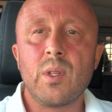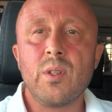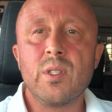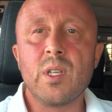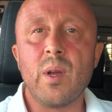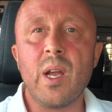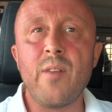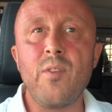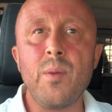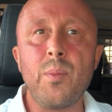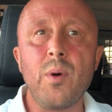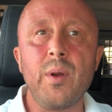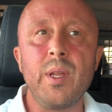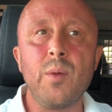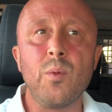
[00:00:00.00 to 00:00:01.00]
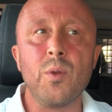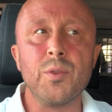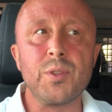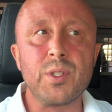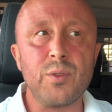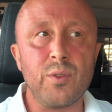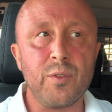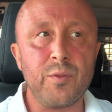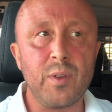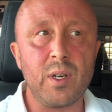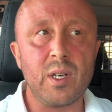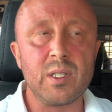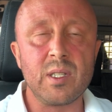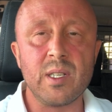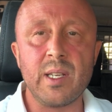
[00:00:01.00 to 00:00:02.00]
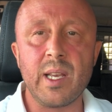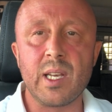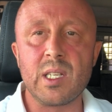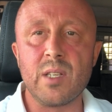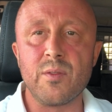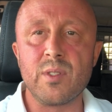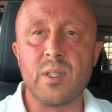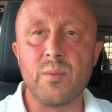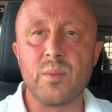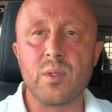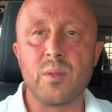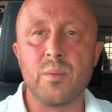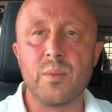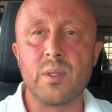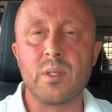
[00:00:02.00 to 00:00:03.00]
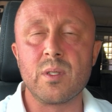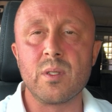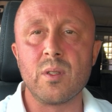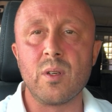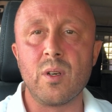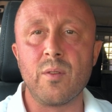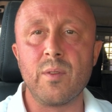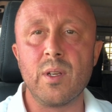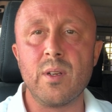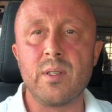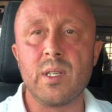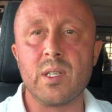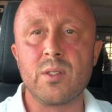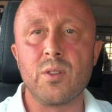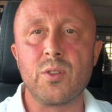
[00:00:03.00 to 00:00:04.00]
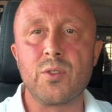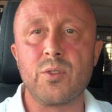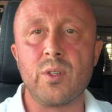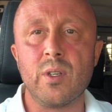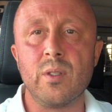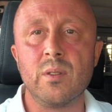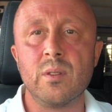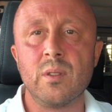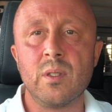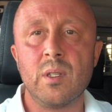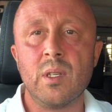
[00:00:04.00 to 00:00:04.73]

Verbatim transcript: So everybody wants to reverse the negative symptoms of low testosterone,